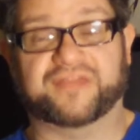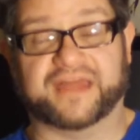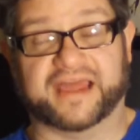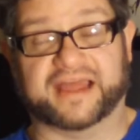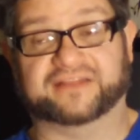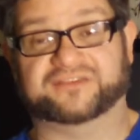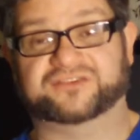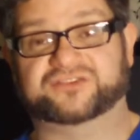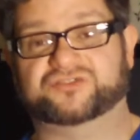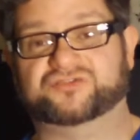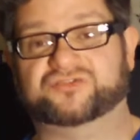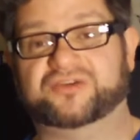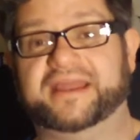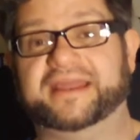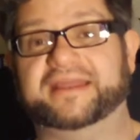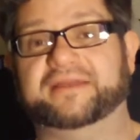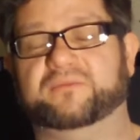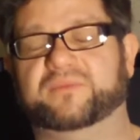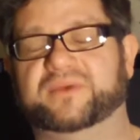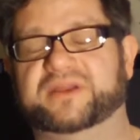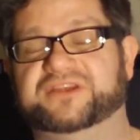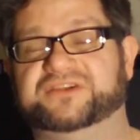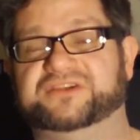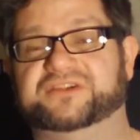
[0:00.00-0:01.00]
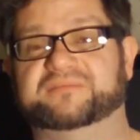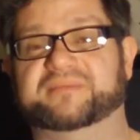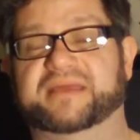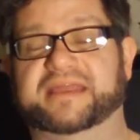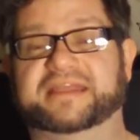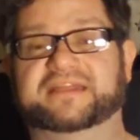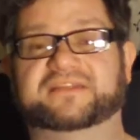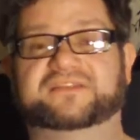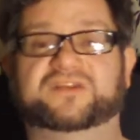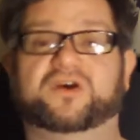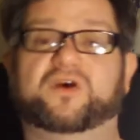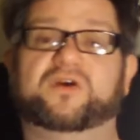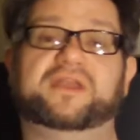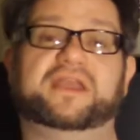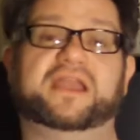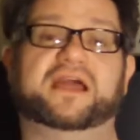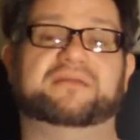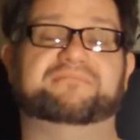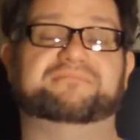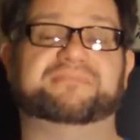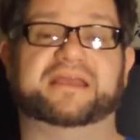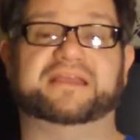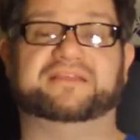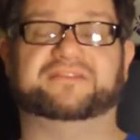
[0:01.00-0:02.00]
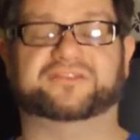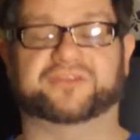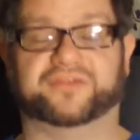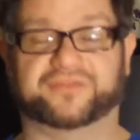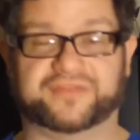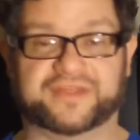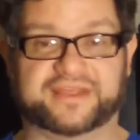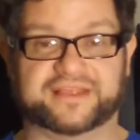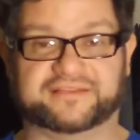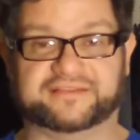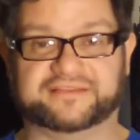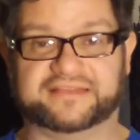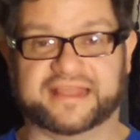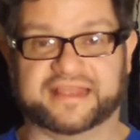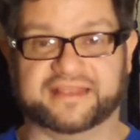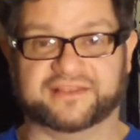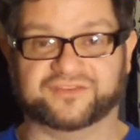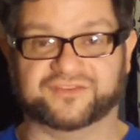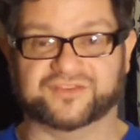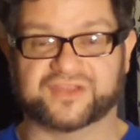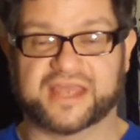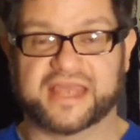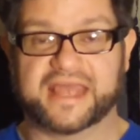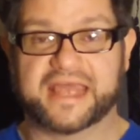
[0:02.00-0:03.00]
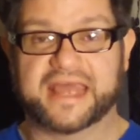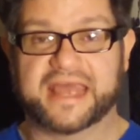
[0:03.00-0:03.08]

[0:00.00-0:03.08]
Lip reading: that's great, we should make a toy line based on these things.